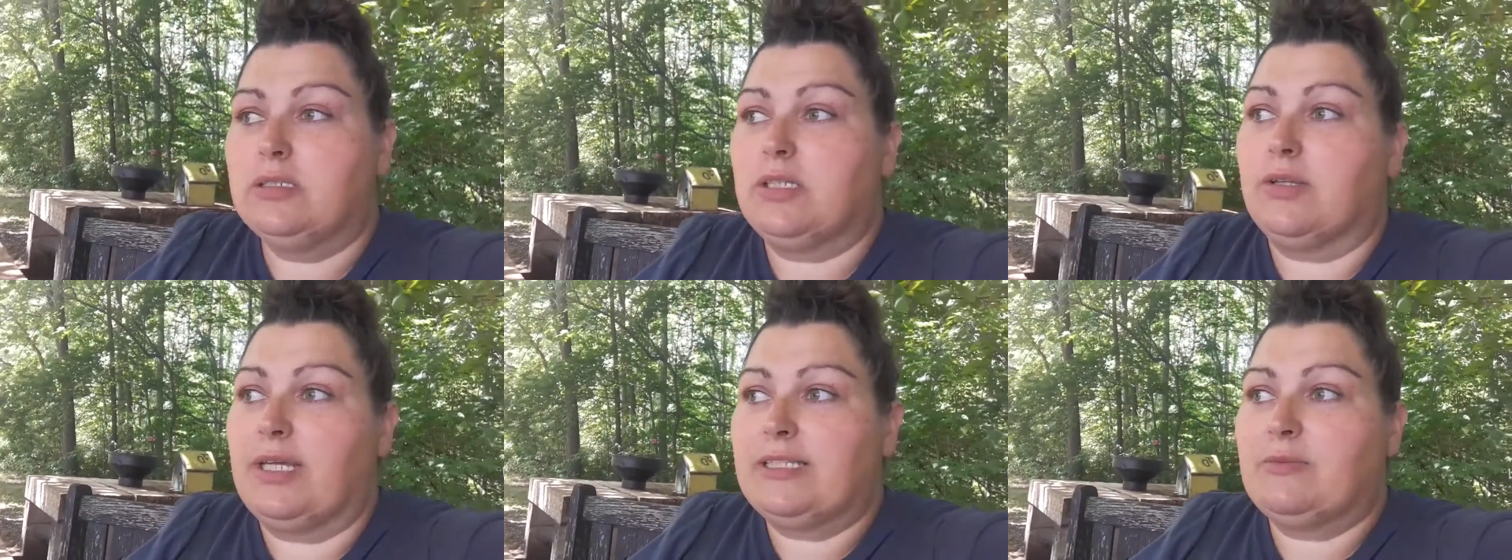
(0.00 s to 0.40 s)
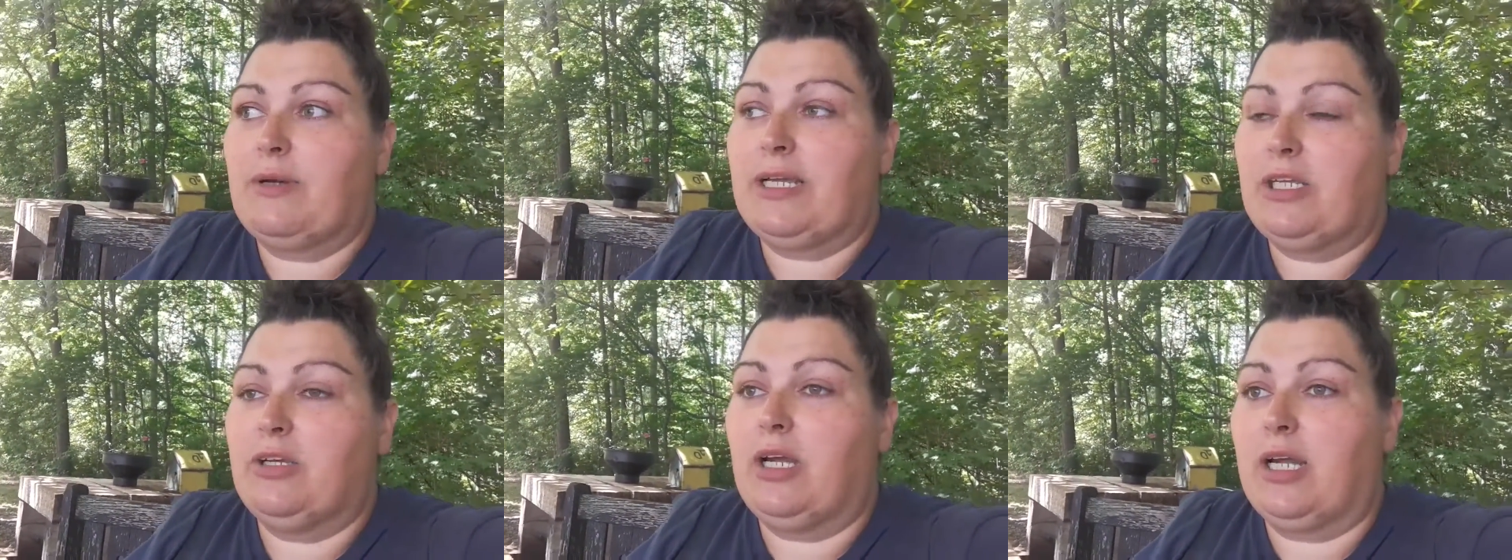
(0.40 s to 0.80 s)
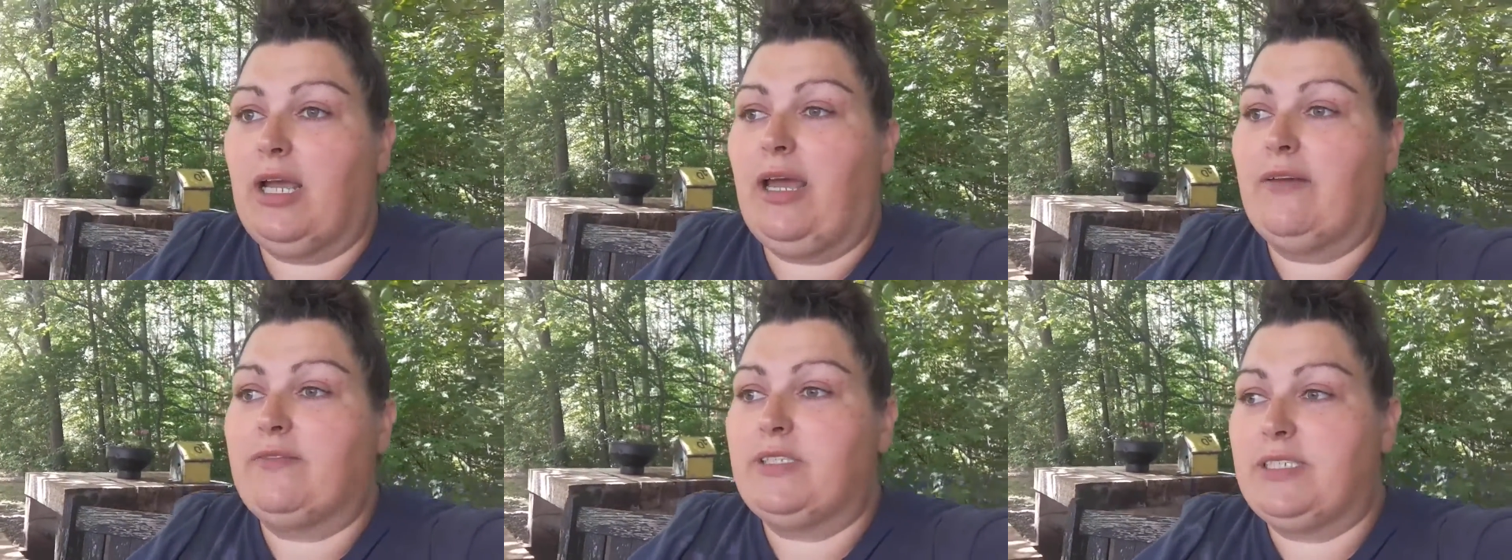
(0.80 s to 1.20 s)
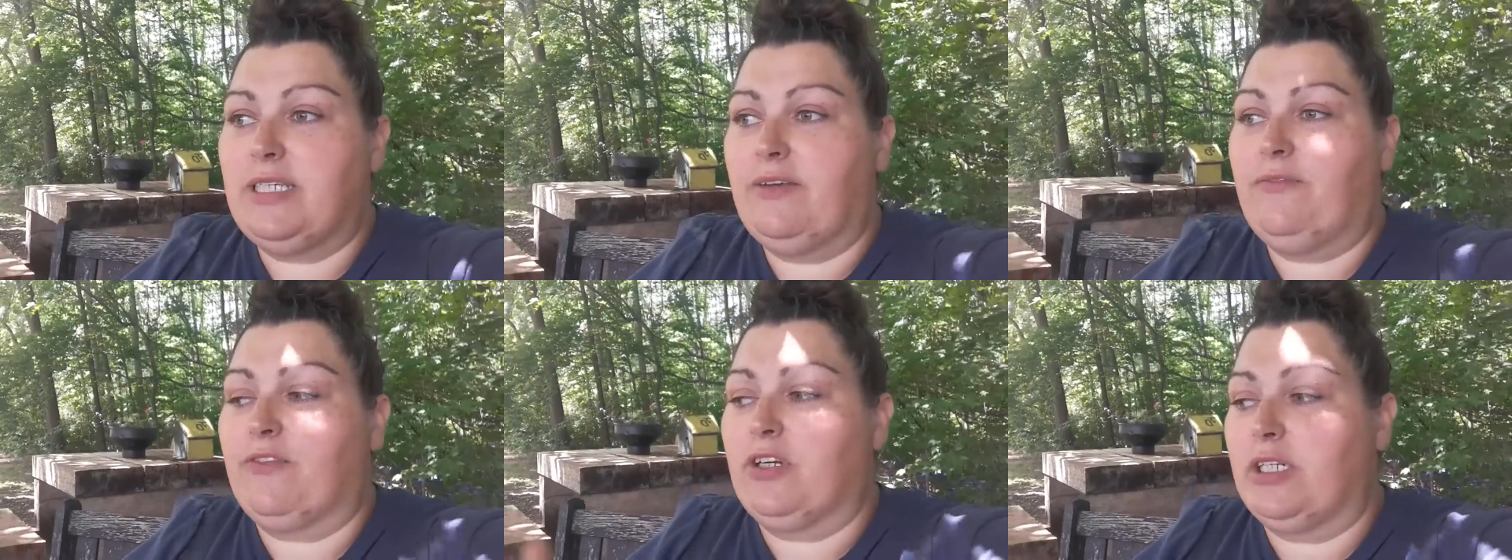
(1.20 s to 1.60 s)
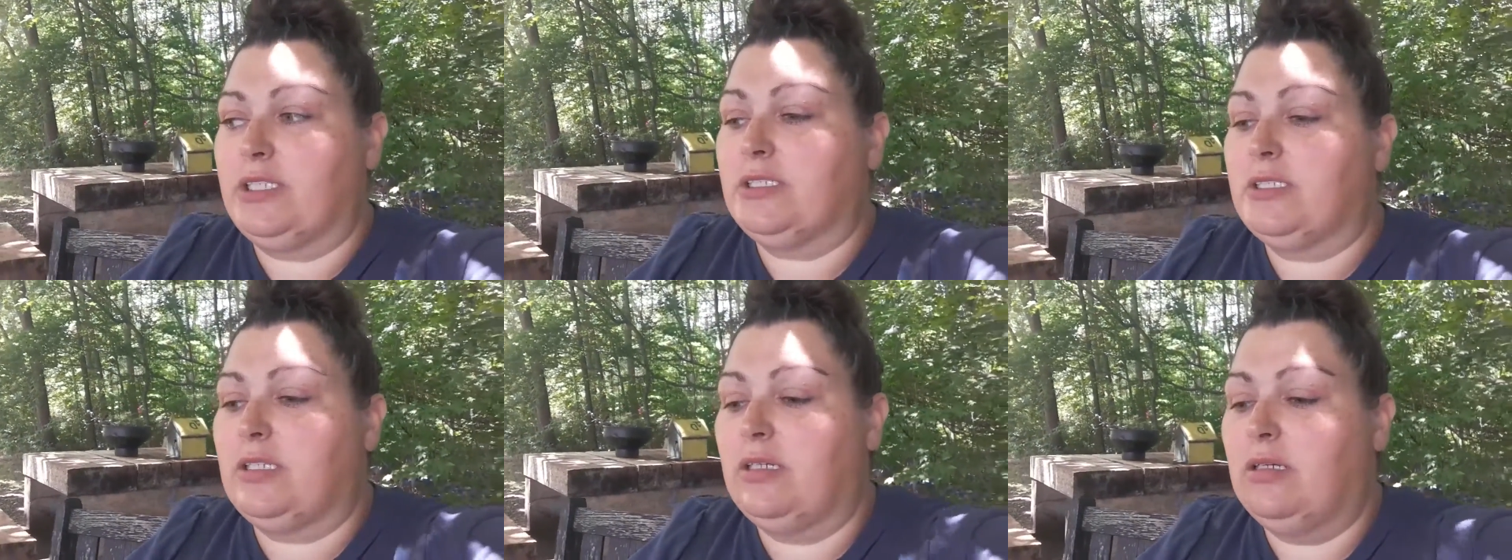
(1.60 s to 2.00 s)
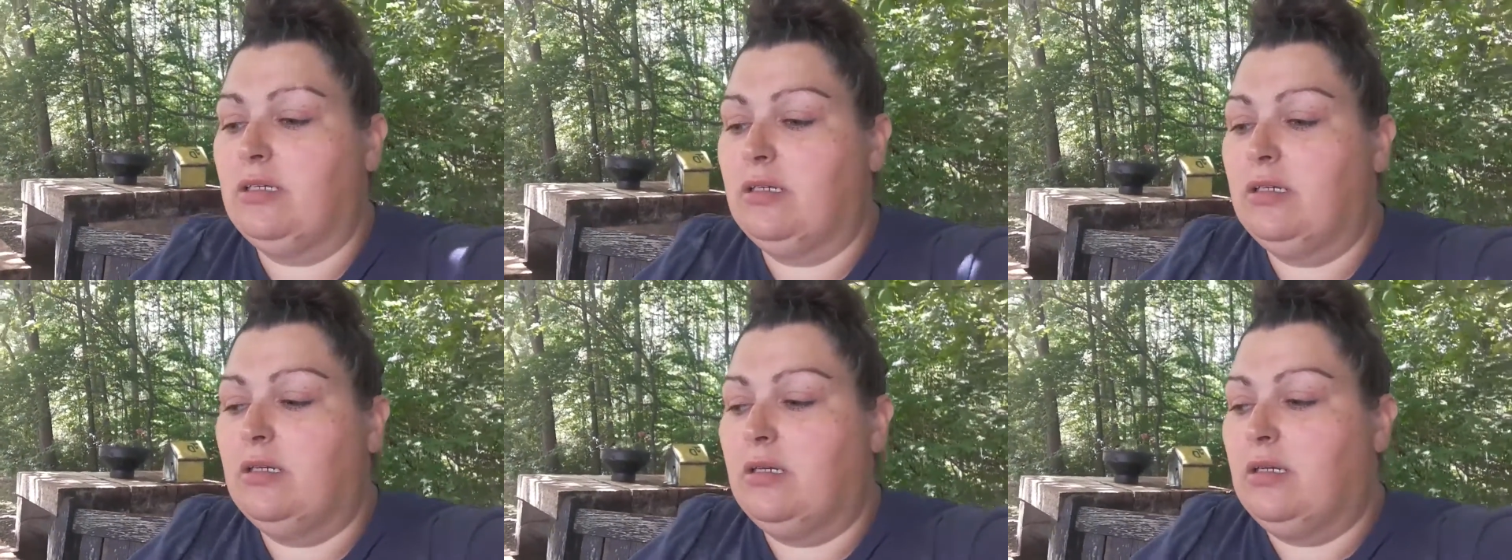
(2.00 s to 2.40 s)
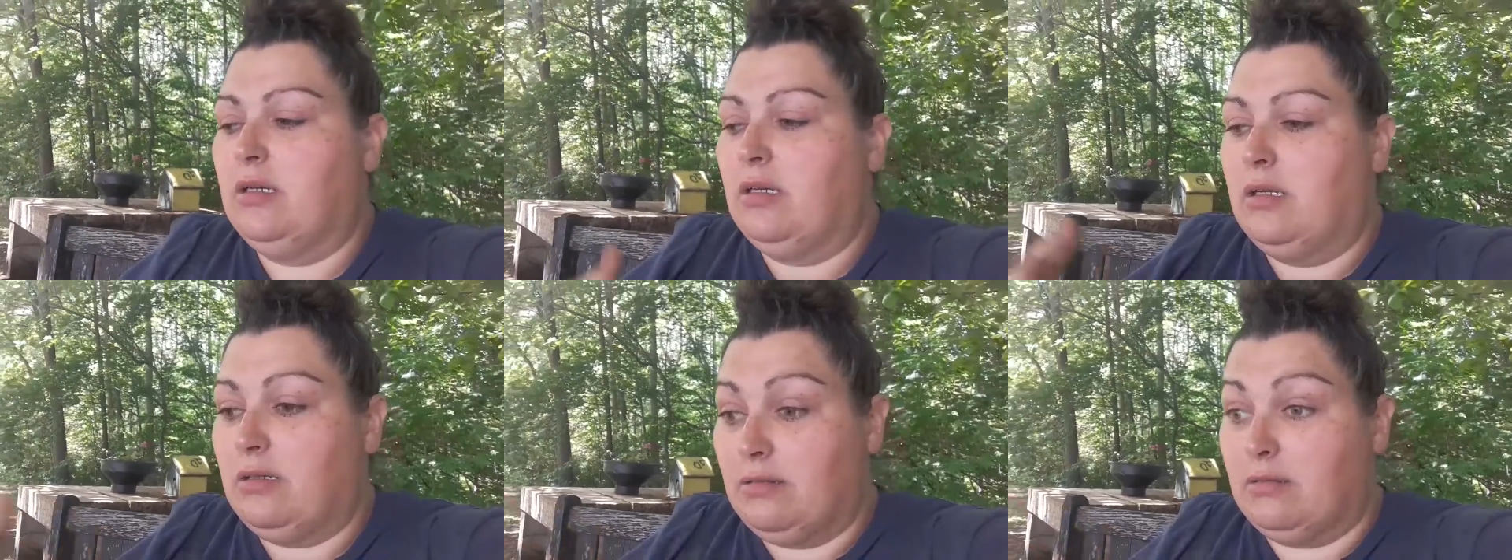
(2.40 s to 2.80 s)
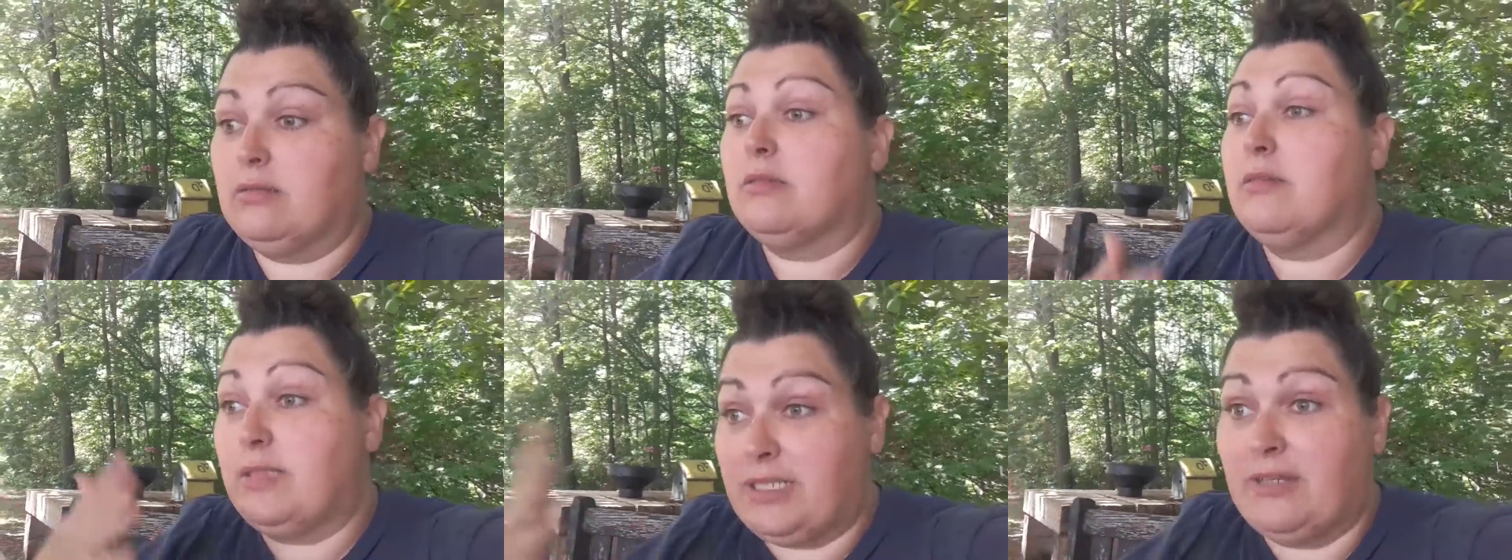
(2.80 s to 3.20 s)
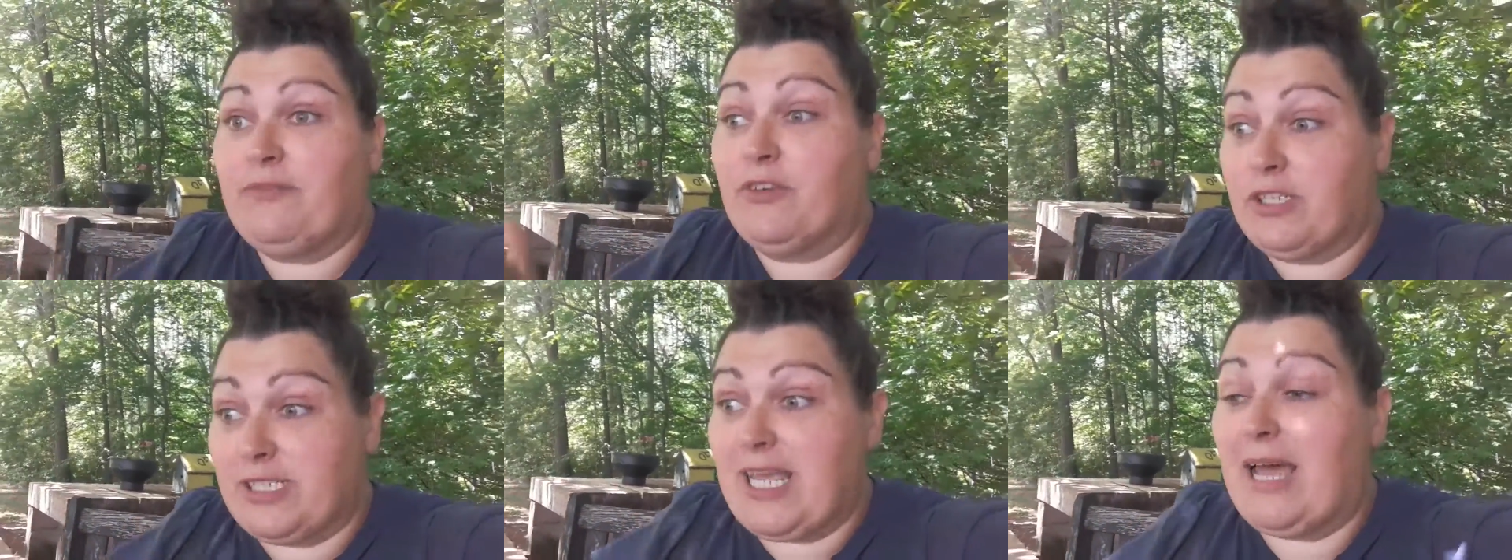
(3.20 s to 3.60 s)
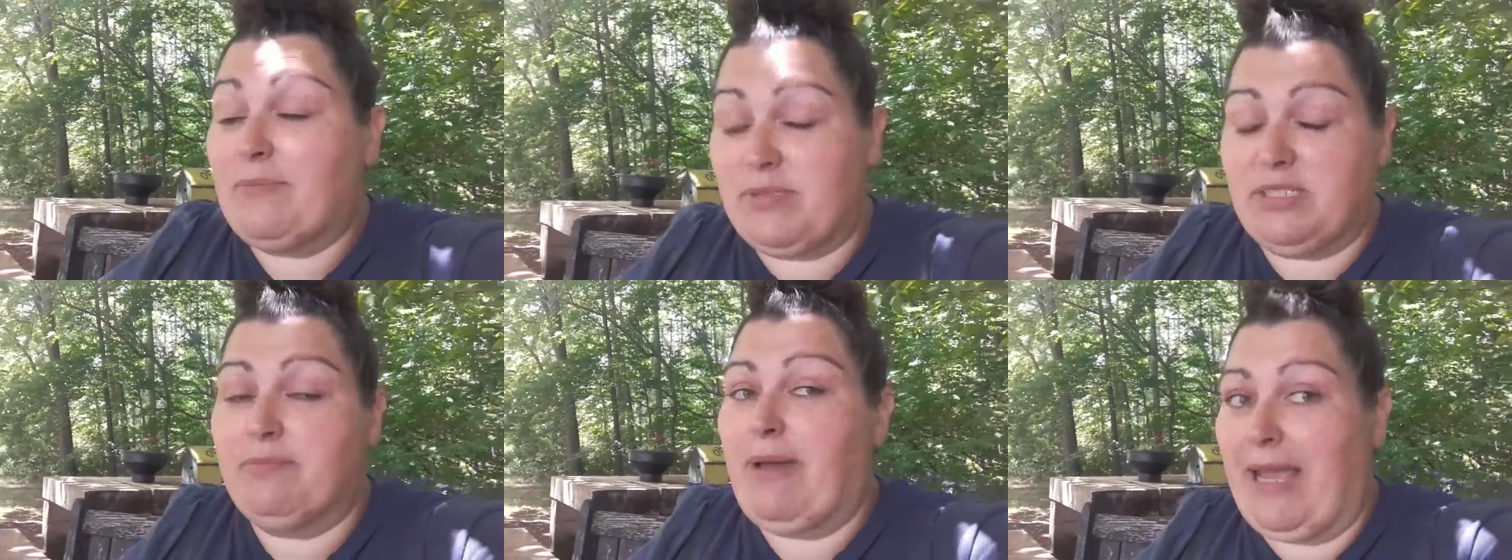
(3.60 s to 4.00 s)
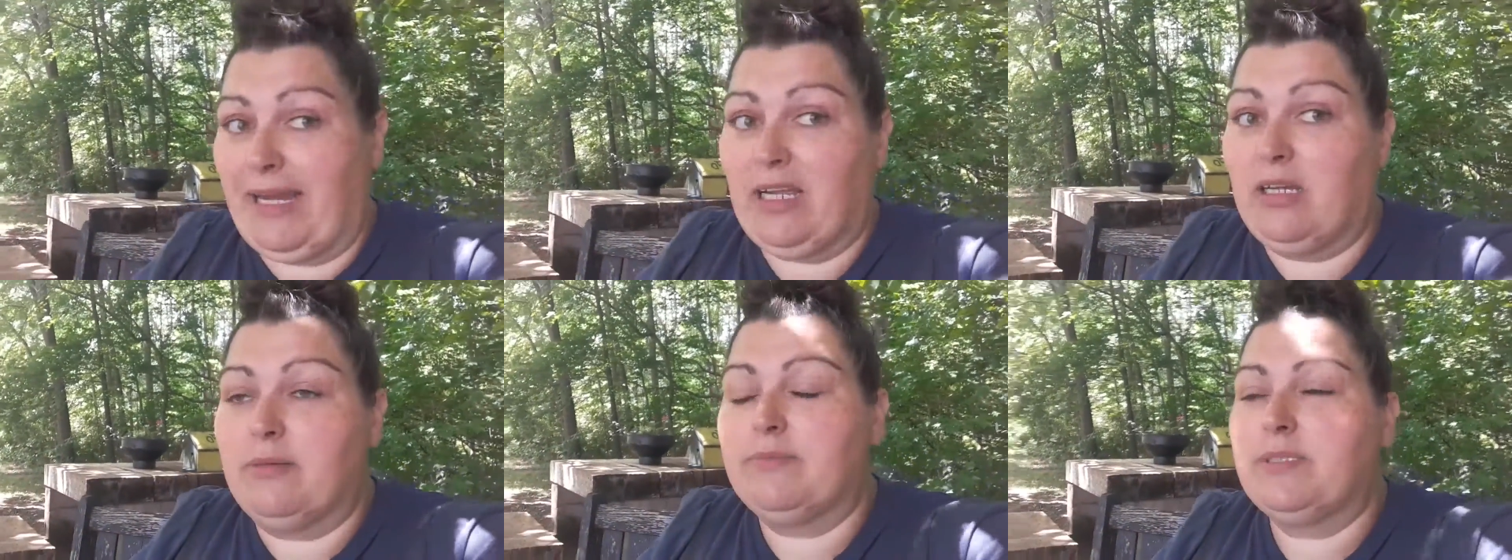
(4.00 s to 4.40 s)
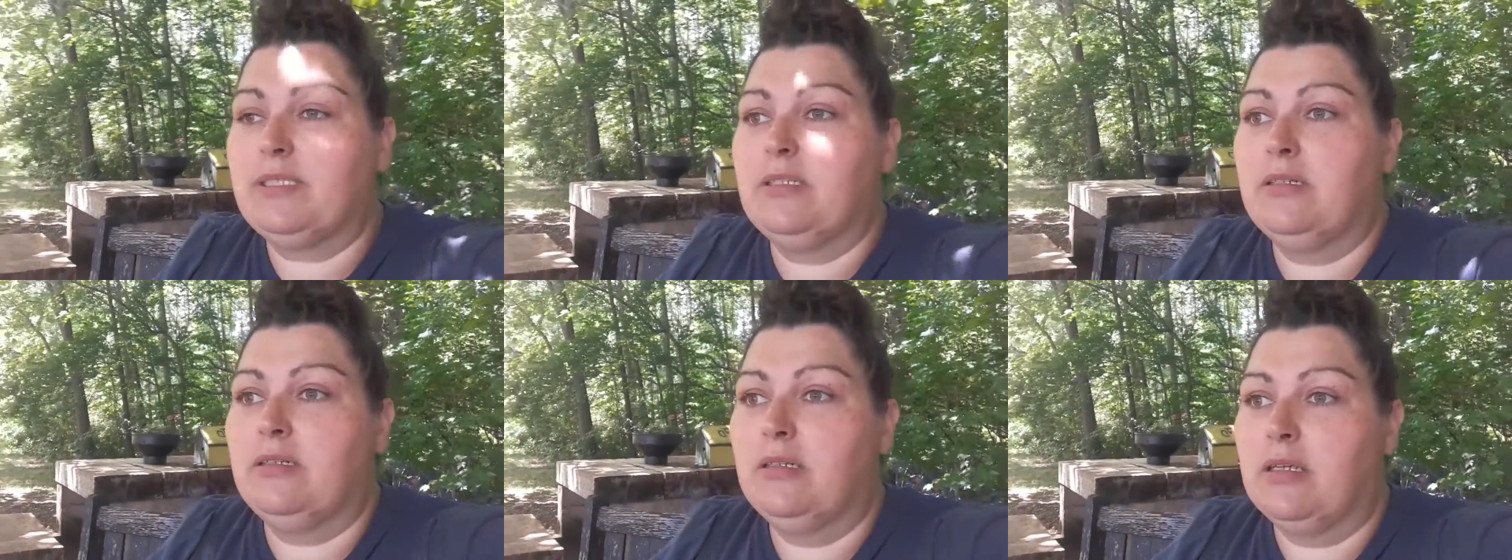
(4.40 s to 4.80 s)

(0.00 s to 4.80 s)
So that's why you got to have different types of backups.